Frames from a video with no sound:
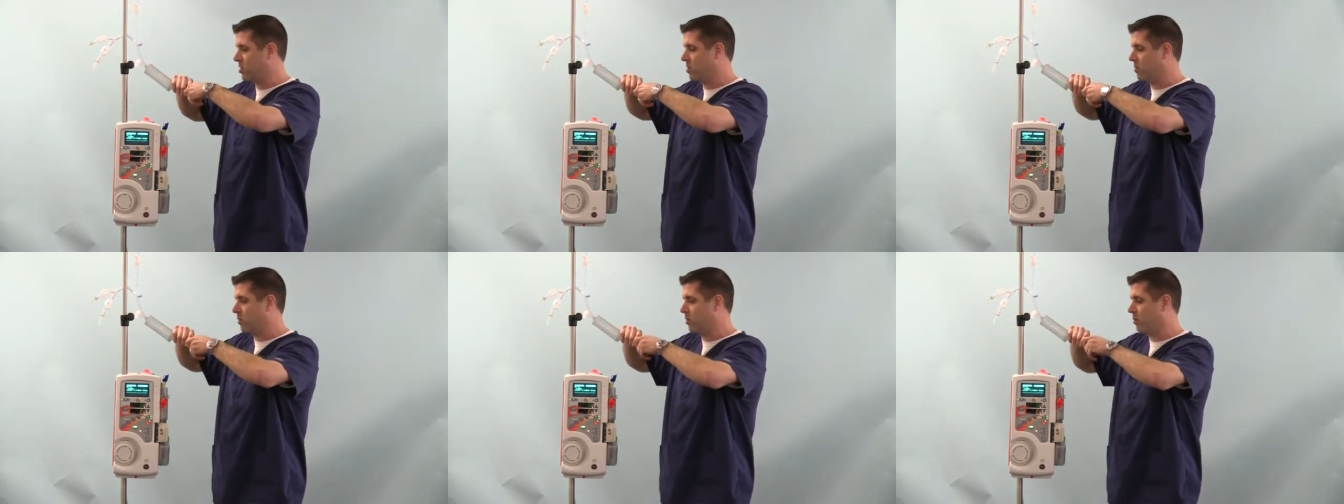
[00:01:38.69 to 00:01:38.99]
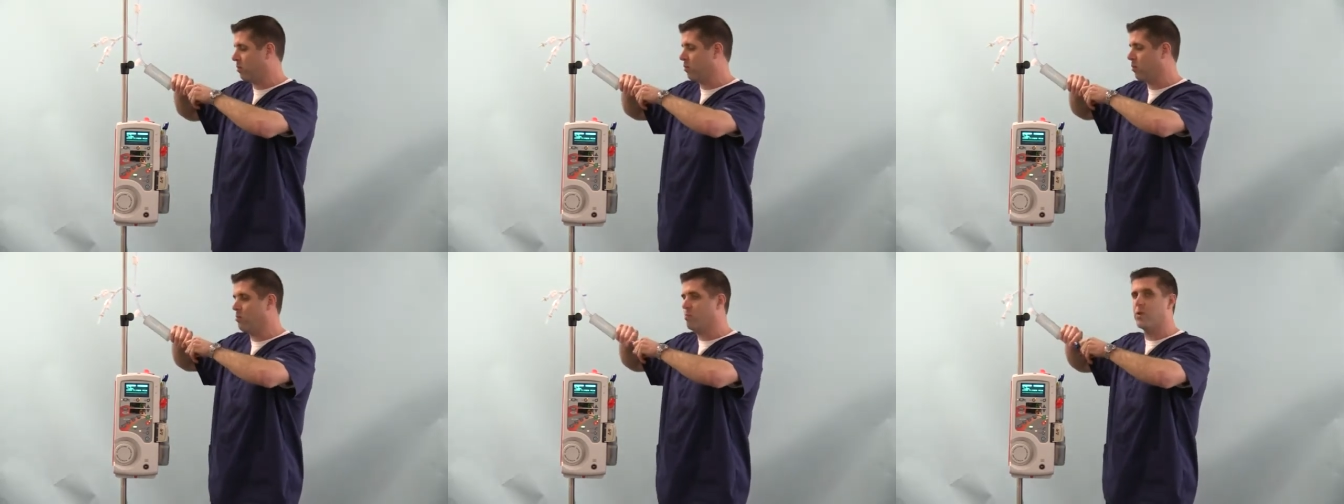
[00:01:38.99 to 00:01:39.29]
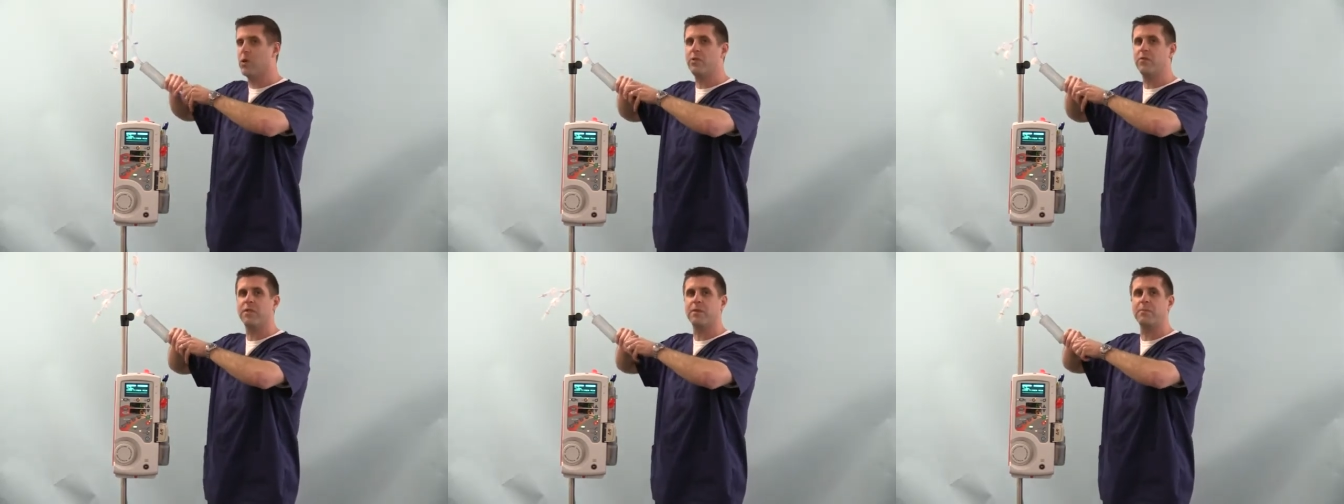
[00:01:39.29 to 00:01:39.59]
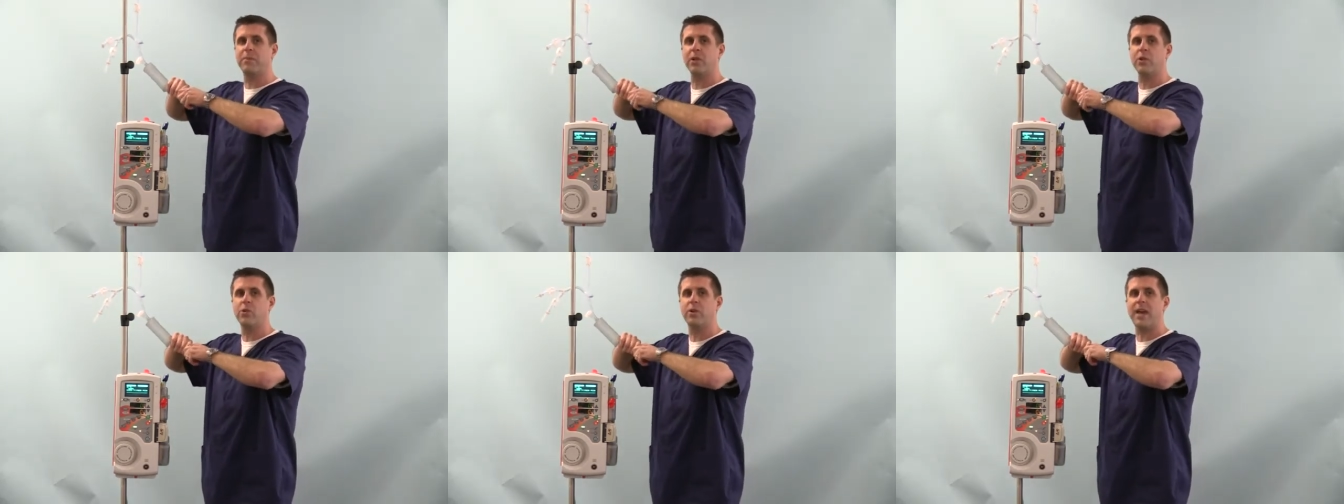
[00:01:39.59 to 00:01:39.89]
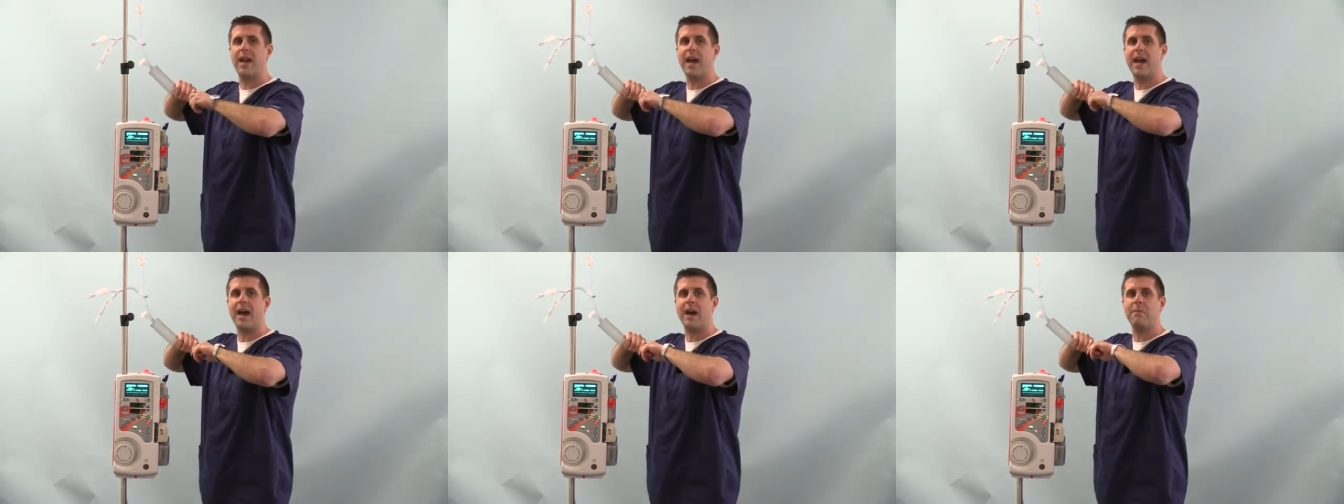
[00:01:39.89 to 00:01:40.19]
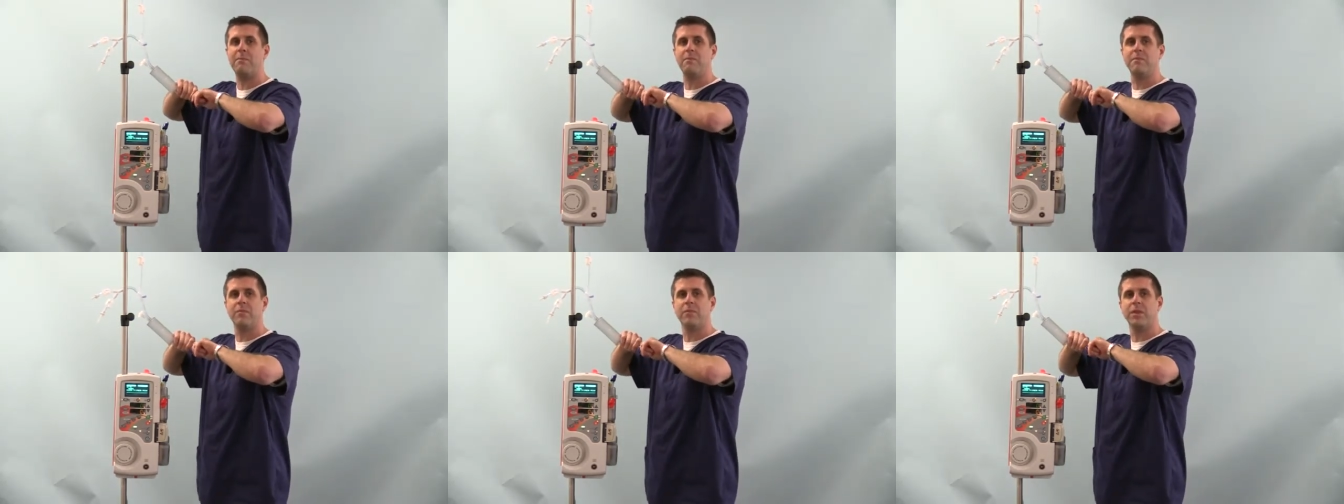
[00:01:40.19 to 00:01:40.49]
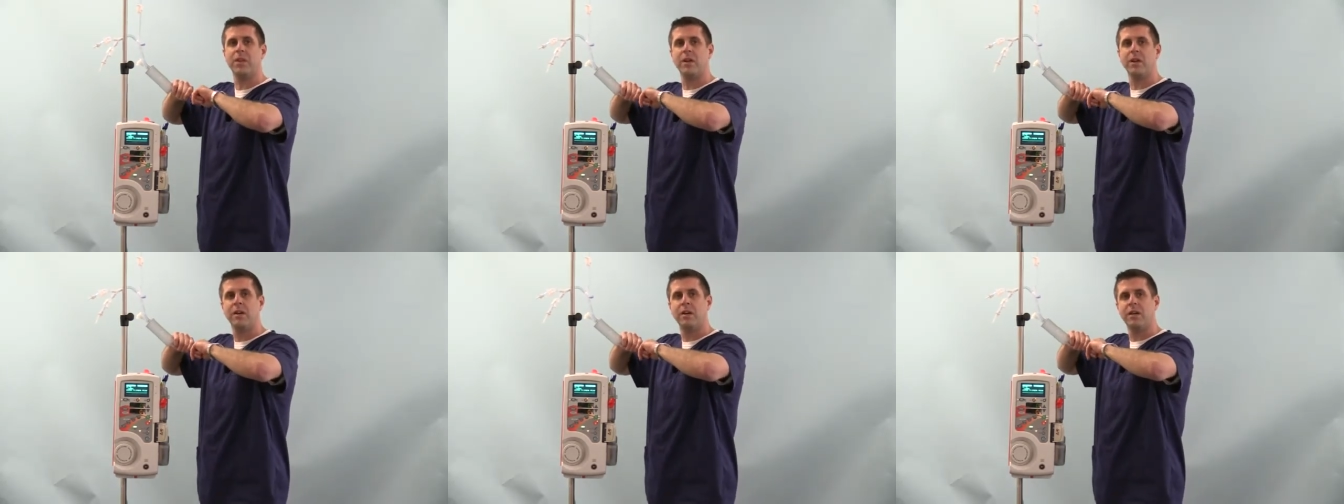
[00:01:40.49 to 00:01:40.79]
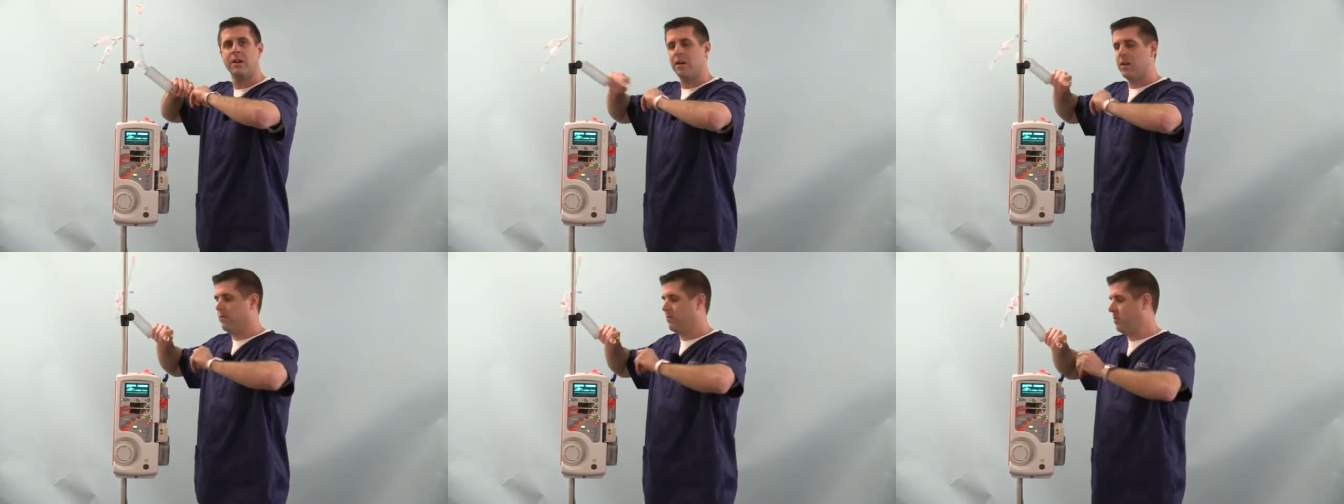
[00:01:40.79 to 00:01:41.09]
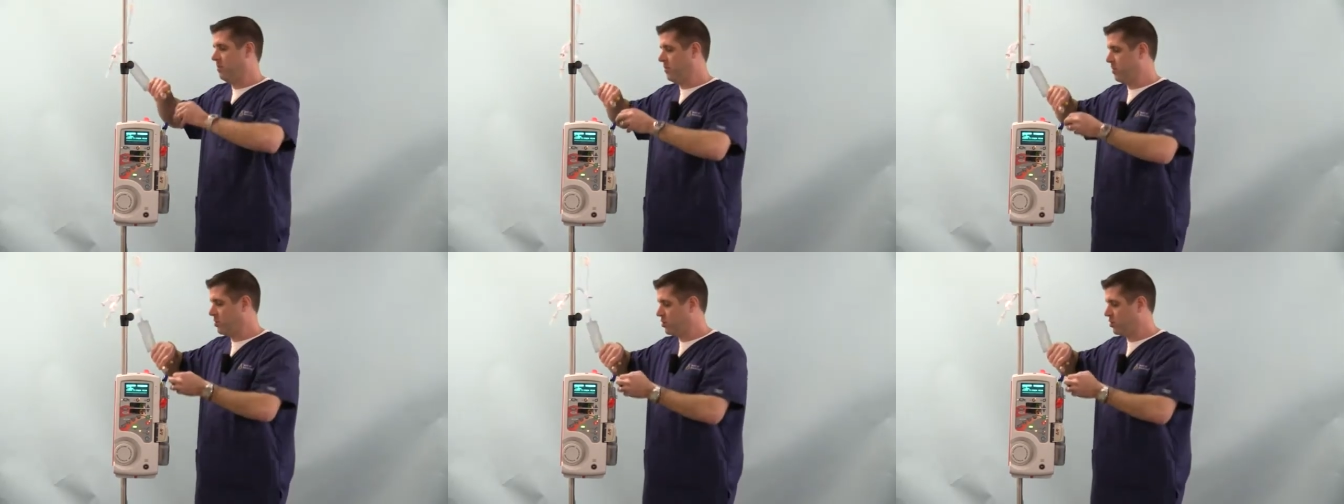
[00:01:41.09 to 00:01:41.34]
So I'm going to remove the blue cap from